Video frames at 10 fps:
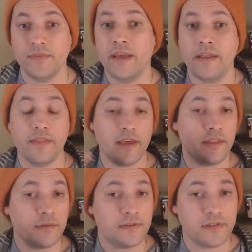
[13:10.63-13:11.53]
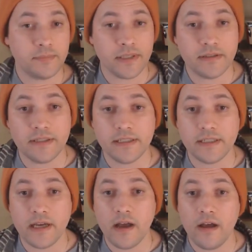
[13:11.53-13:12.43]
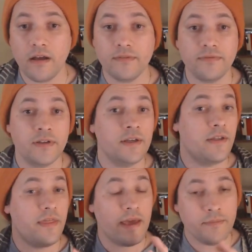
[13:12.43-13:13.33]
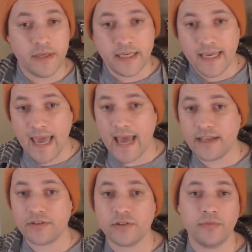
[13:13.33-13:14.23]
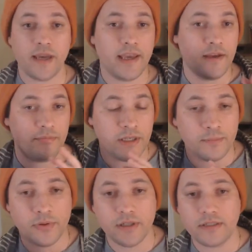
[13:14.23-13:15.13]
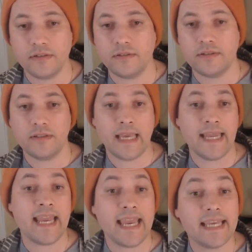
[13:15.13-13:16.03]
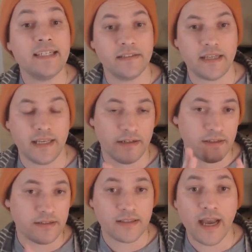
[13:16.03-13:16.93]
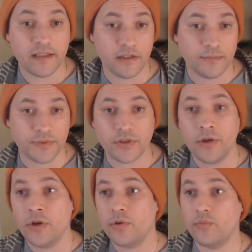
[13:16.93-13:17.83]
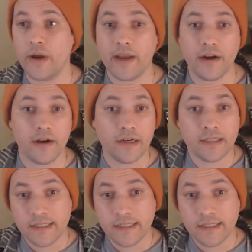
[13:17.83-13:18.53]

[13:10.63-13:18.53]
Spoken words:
Then there was this period of them being cast away, of being put and hidden in asylums where,